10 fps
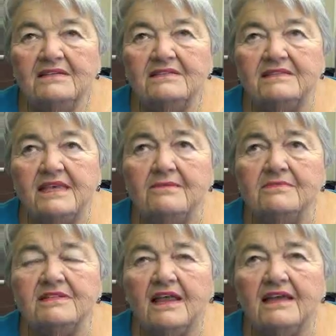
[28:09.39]

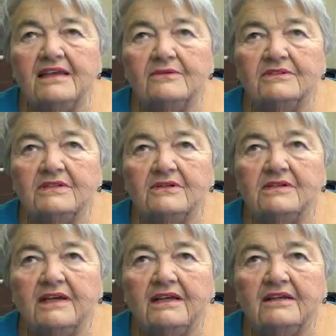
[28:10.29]
Seems like it was
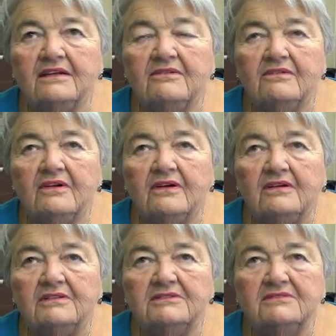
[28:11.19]
located
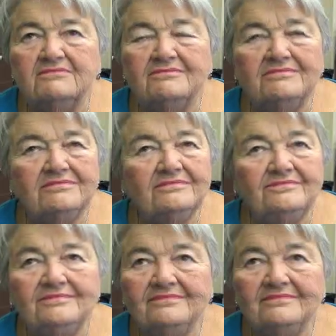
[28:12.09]
on
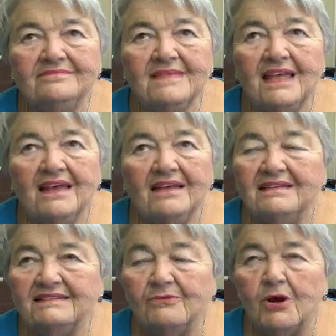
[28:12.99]

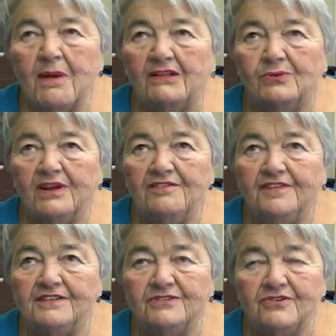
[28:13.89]
somewhere about
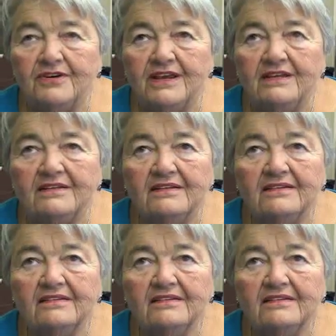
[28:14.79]
25th Street.